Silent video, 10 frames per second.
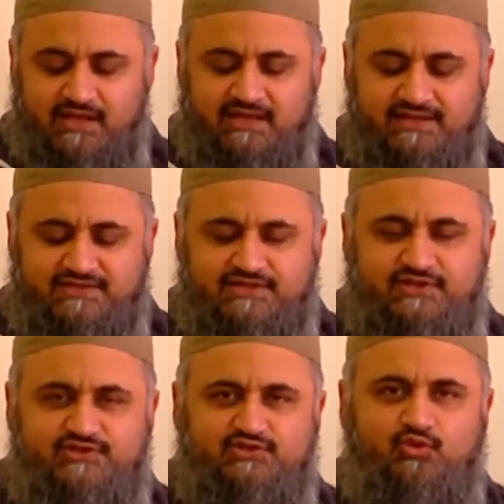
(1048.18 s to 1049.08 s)
it's
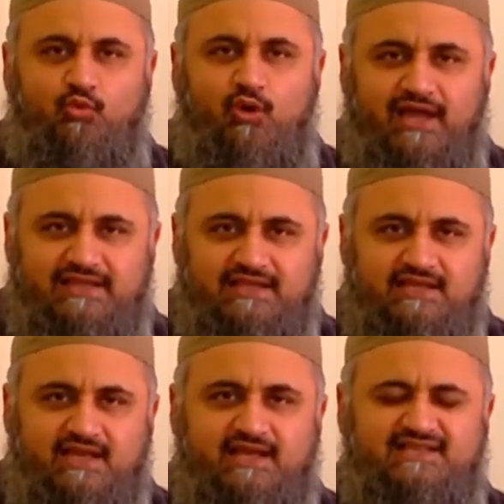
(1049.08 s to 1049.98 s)
just
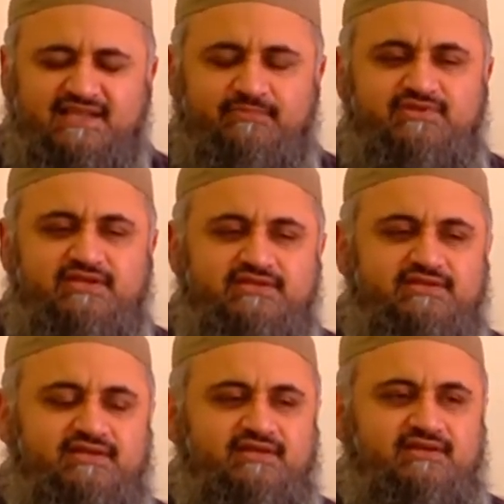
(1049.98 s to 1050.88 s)
widely accepted.
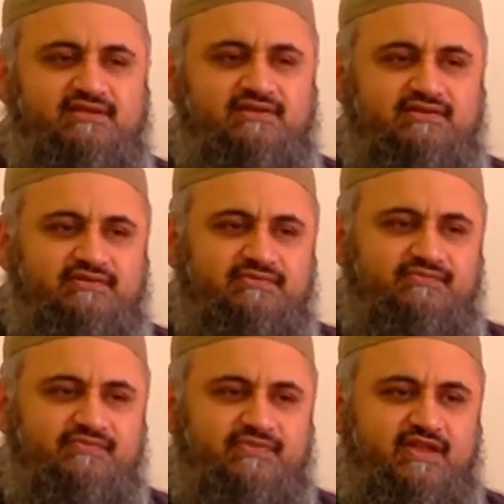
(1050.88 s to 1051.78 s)

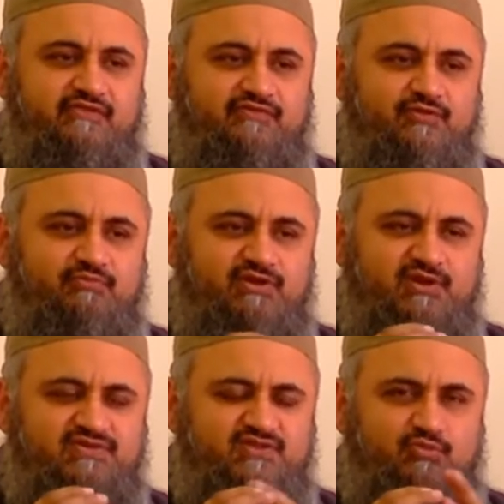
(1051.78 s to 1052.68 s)
Therefore,
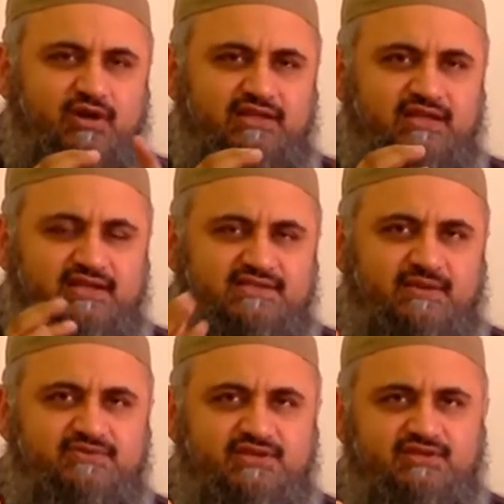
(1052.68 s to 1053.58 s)
because it's widely
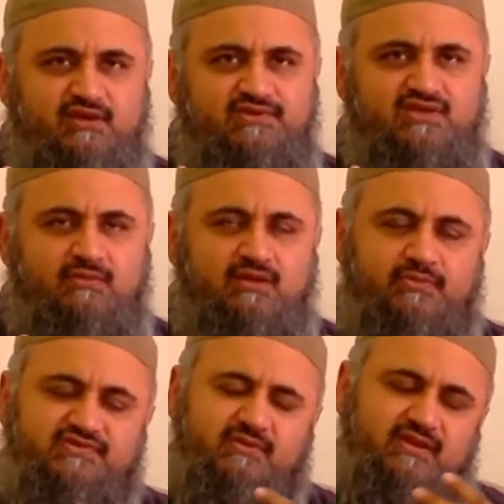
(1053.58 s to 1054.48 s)
accepted, no one's come up
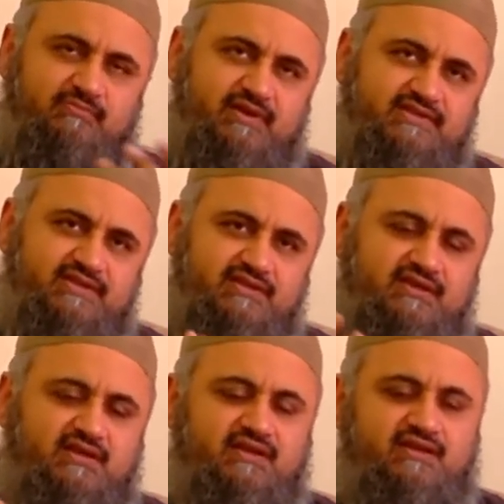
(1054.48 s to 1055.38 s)
with something better.
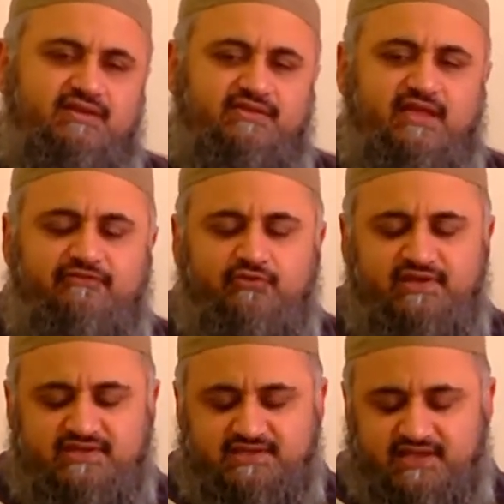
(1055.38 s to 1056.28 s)
Therefore,
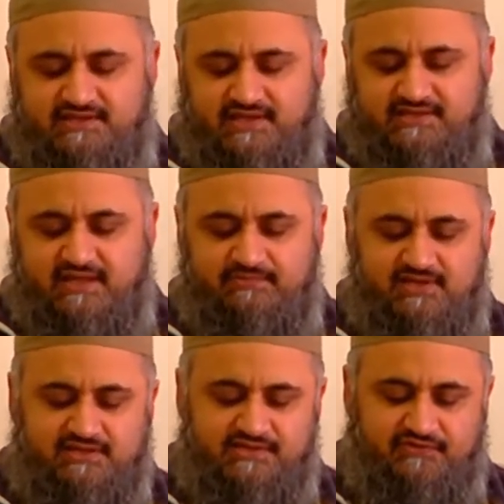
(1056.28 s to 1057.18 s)
it's, it's
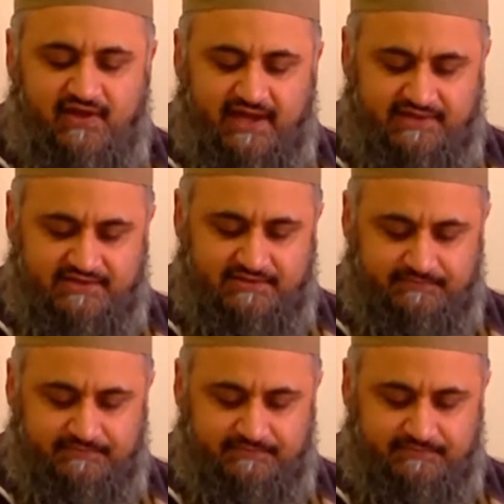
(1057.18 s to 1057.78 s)
accepted as fact.